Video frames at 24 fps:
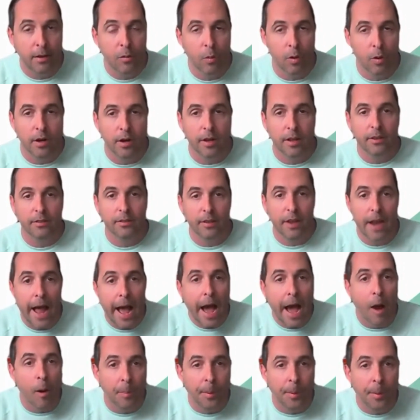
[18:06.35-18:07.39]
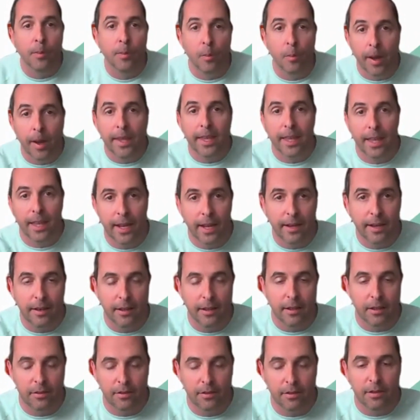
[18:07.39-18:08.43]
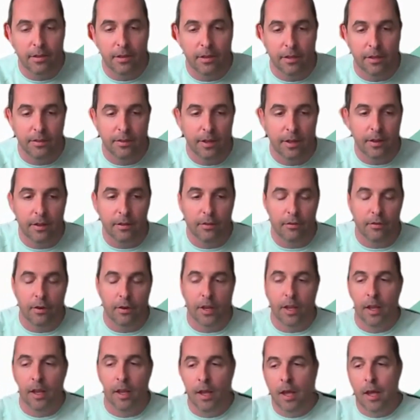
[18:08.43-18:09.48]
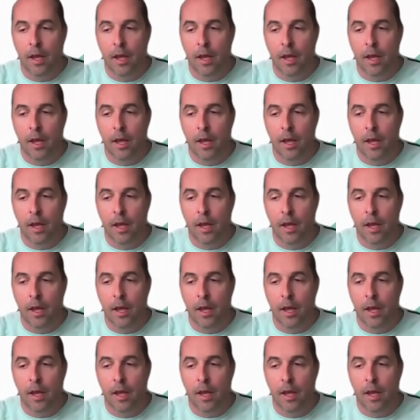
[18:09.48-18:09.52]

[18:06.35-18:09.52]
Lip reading: what it is and how people might get into this industry.